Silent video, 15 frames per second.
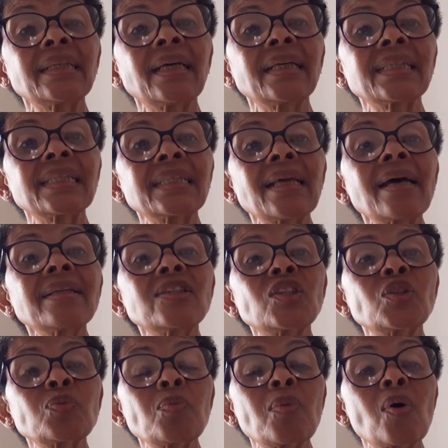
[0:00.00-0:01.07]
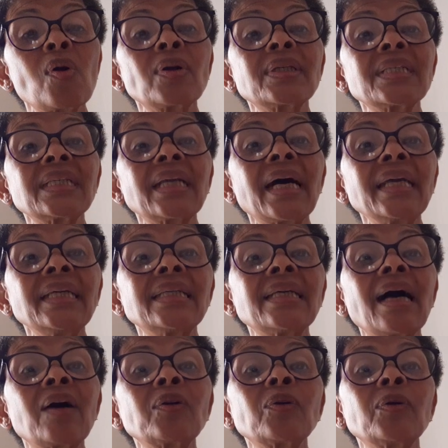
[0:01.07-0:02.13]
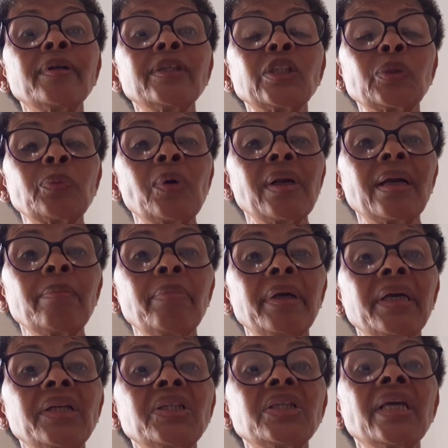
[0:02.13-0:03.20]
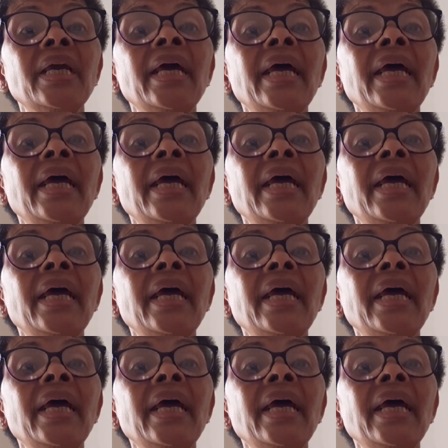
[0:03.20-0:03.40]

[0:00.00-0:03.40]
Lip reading: start small, try it out on a smaller batch,